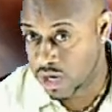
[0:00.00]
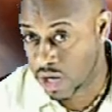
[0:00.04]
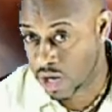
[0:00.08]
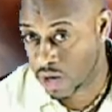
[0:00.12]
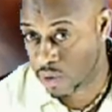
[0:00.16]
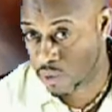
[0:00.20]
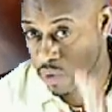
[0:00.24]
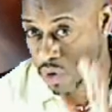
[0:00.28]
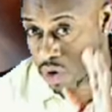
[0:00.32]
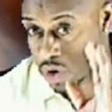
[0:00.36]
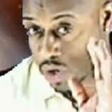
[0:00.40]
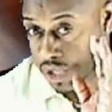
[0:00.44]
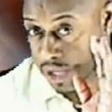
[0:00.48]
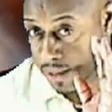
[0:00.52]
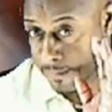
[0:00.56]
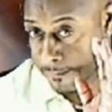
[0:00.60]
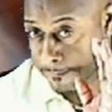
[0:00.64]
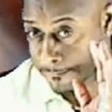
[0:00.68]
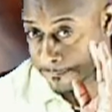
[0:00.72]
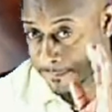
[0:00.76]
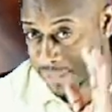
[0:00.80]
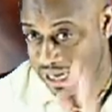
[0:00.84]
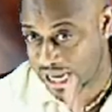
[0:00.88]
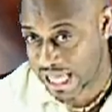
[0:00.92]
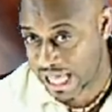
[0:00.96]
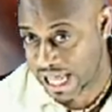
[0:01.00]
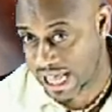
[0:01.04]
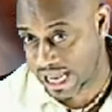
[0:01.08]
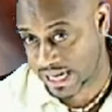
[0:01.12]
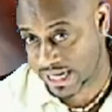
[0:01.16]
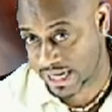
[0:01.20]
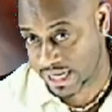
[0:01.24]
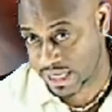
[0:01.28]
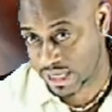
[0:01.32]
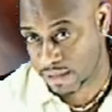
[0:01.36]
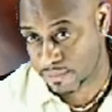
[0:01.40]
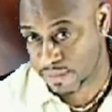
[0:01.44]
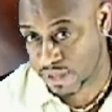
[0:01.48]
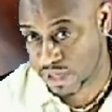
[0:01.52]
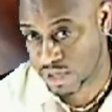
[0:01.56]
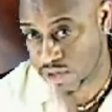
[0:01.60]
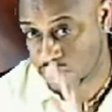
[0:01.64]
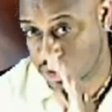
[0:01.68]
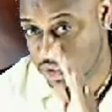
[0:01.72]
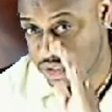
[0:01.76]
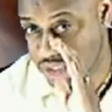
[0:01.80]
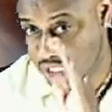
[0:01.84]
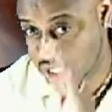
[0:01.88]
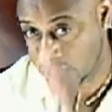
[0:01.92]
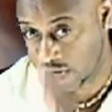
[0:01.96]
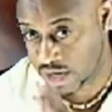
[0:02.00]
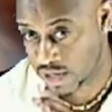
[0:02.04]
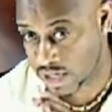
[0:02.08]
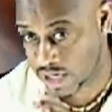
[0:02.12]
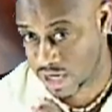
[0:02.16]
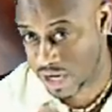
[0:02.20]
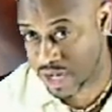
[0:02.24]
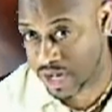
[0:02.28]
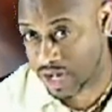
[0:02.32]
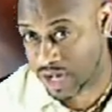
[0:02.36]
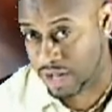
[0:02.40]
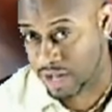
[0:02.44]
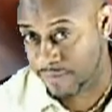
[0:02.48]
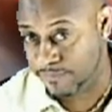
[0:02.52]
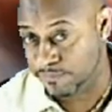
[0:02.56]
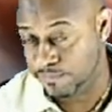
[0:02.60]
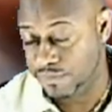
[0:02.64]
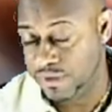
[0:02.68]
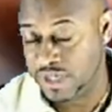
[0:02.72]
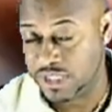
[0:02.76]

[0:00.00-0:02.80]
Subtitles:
are walking blindly because their God